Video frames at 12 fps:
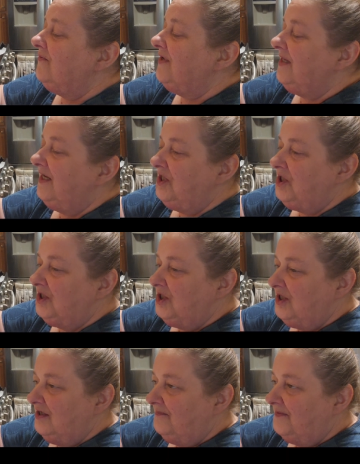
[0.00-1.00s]

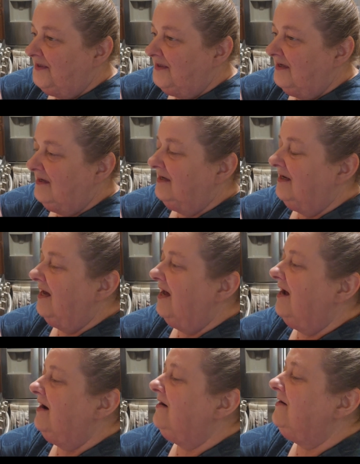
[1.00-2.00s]
relationships,
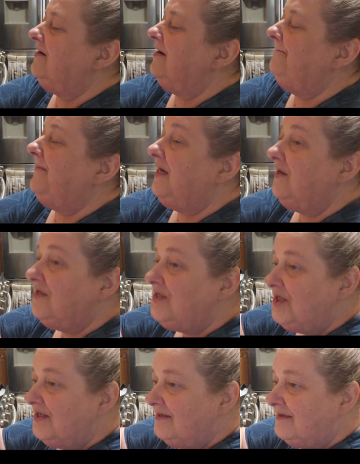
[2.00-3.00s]
our
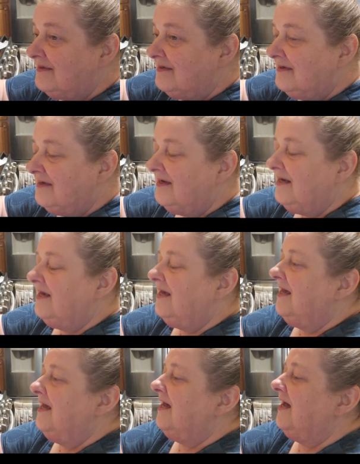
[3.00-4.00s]
marriages,
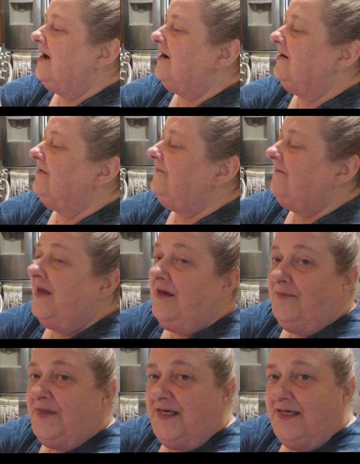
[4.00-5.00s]
our
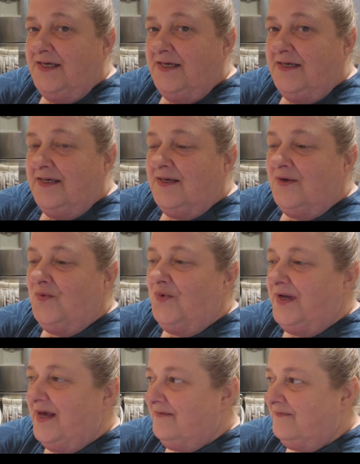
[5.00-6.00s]
family,
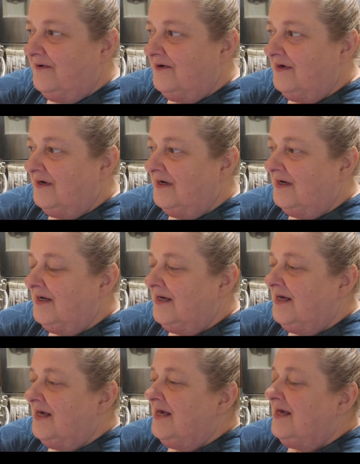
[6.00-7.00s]
whatever.
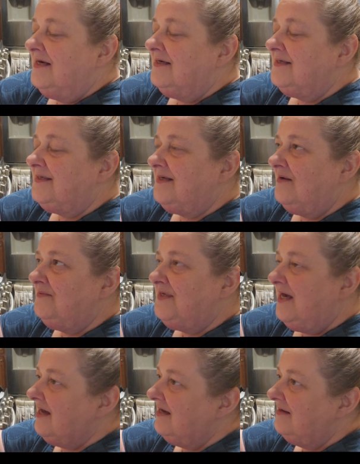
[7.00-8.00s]

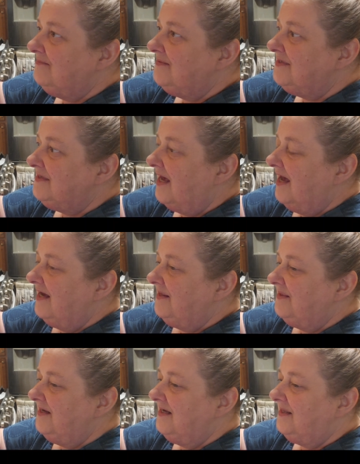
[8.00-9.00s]
Sometimes I
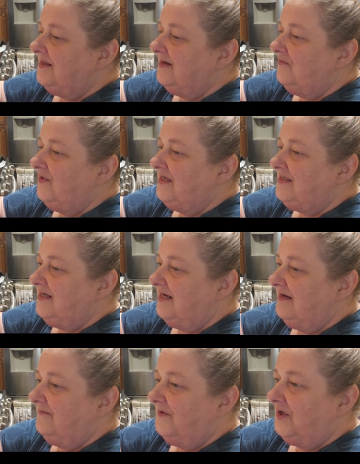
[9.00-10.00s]
think that we
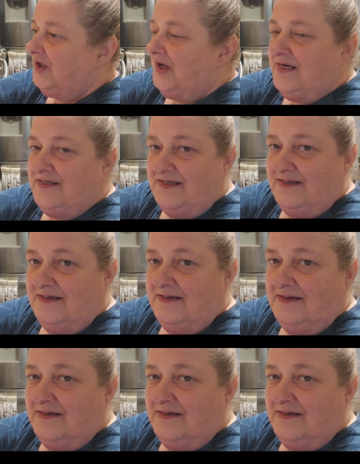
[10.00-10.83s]
take for granted